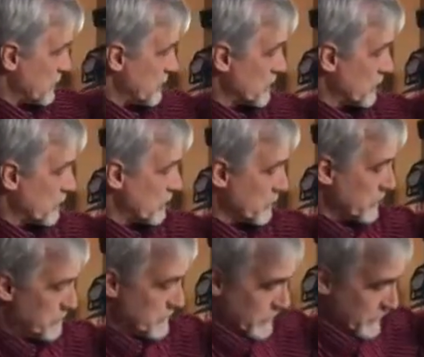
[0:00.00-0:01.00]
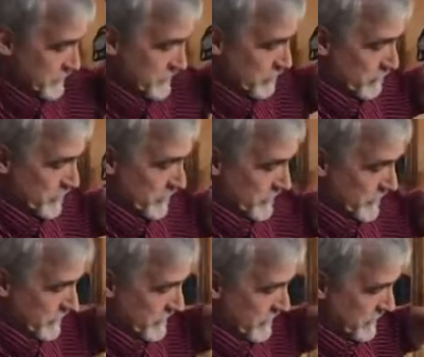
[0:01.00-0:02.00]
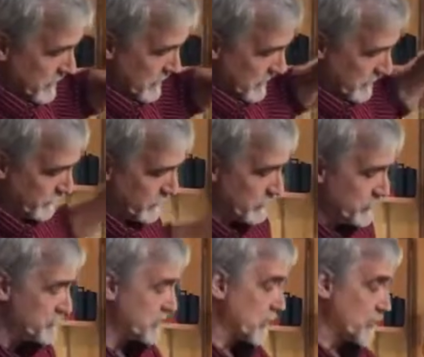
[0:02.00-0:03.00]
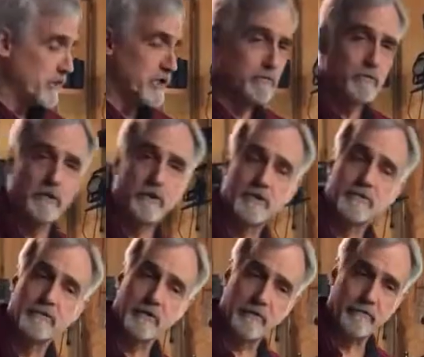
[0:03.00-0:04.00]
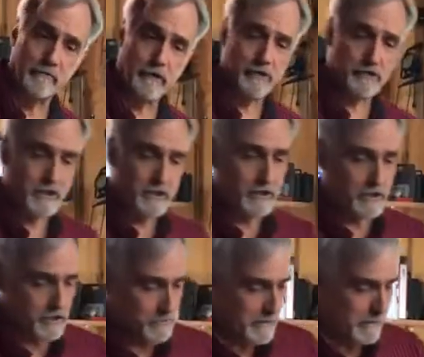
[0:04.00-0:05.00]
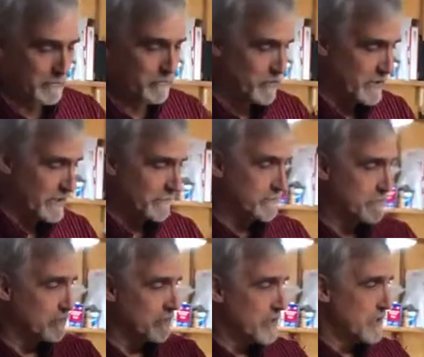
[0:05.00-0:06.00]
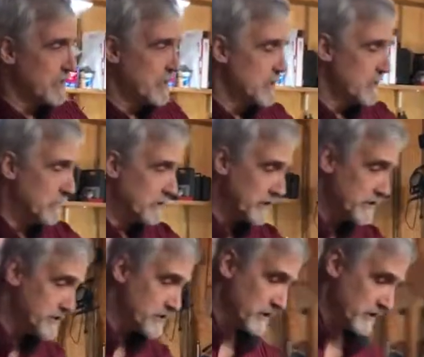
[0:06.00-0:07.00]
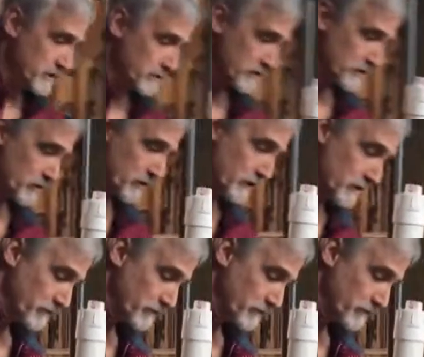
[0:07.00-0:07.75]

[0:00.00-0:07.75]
soak the ribs at least overnight. Uh, if you're using green wood that's very freshly cut, you probably won't have to. But these, uh, these were soaking